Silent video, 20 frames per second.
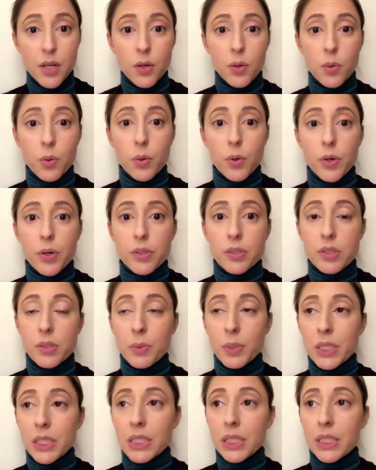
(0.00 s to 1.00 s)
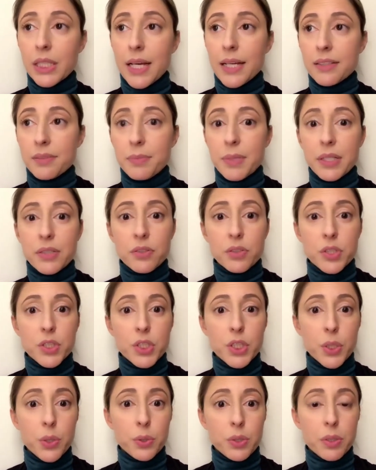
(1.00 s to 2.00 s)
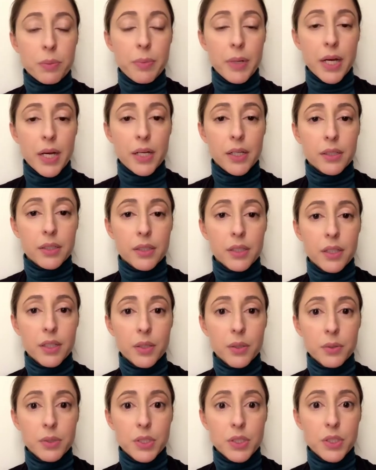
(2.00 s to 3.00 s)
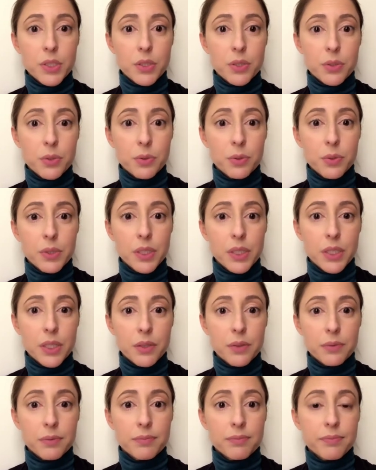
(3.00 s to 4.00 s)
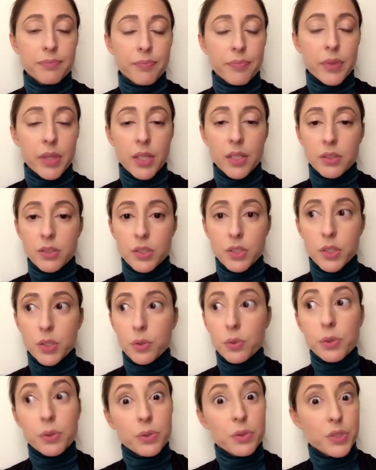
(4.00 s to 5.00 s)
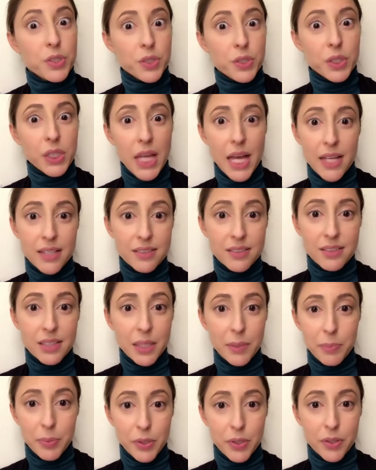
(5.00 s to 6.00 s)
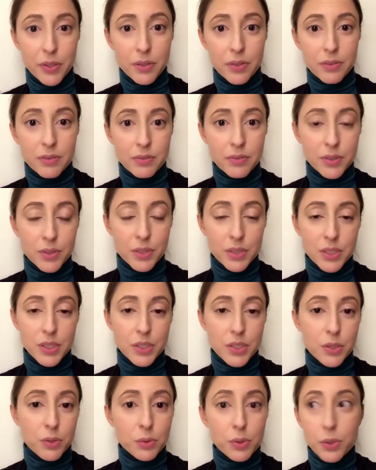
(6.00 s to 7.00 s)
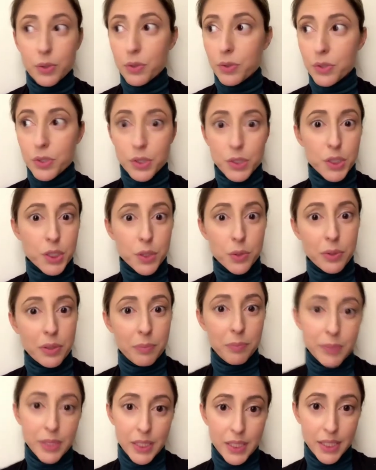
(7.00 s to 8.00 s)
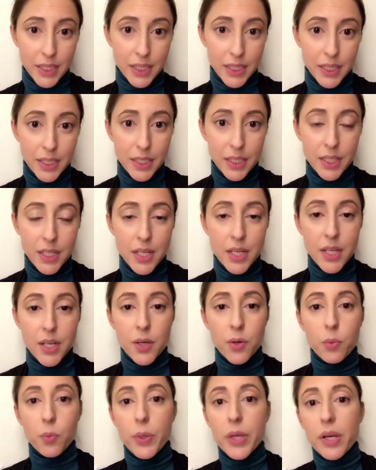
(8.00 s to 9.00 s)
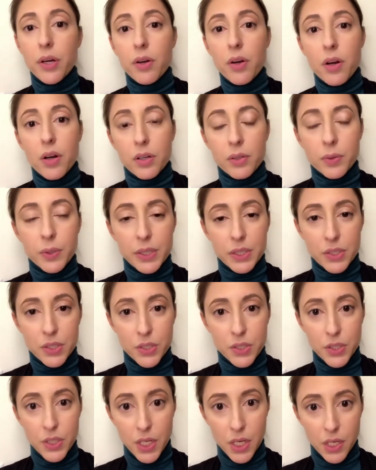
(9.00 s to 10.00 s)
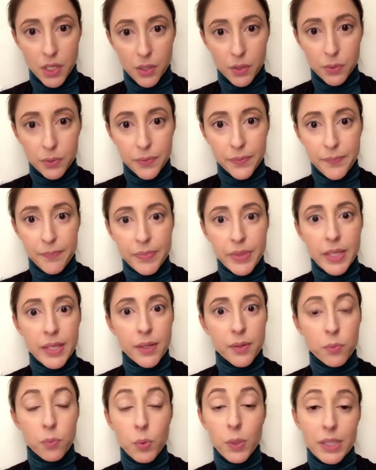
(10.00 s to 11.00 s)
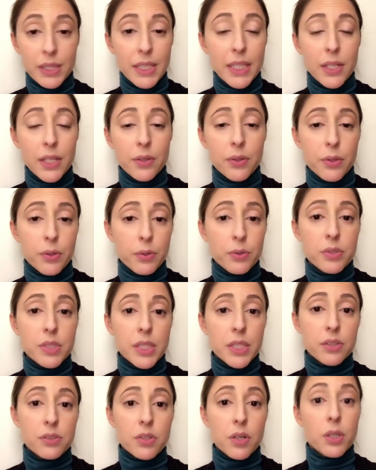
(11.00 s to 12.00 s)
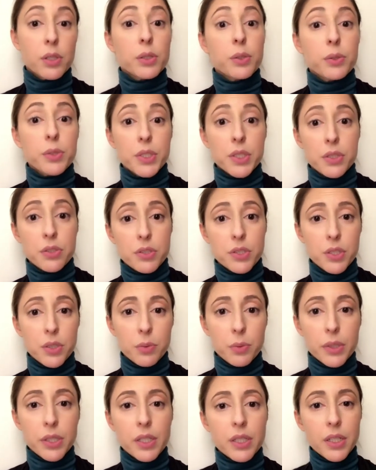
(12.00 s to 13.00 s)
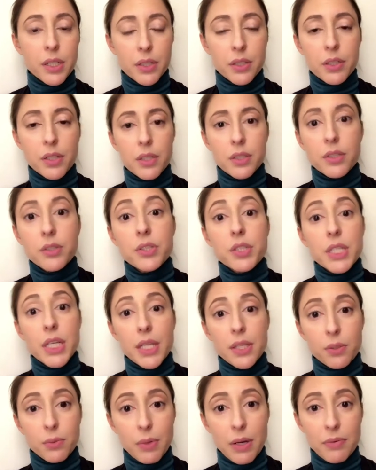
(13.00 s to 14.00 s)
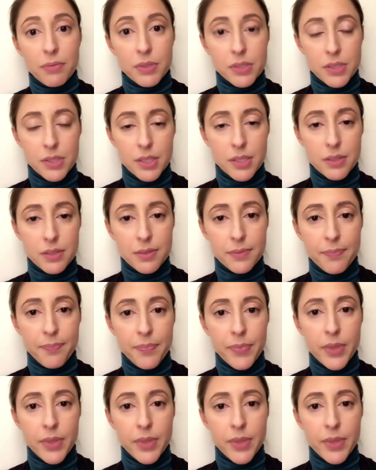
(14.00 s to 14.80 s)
or someone in the class makes a joke about, oh, did you lose your glass slipper, or did you lose your shoe at midnight? We're all going to know what those things are allusions to. We're going to understand the references.